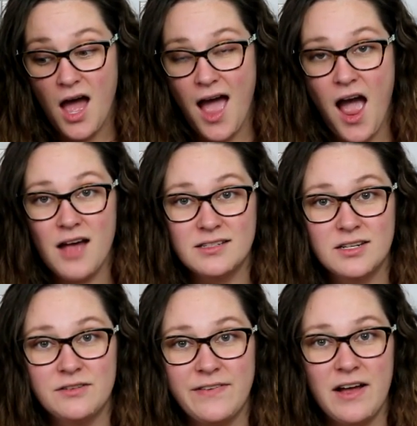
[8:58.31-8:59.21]
I
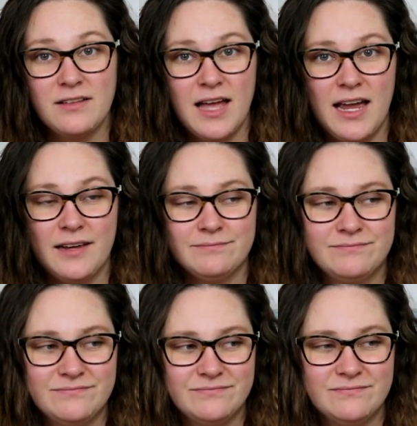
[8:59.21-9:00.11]
also felt like
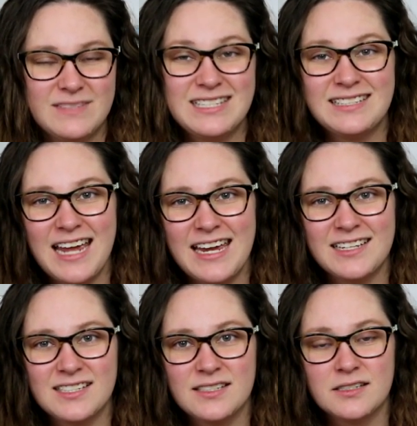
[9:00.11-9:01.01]

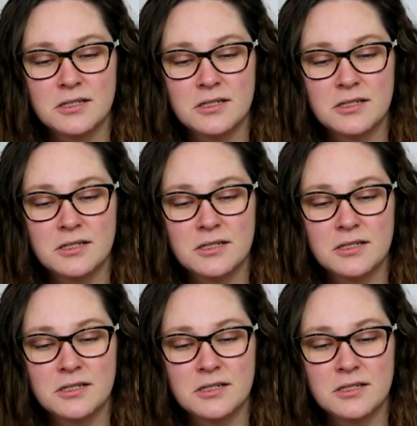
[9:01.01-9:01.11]
stakes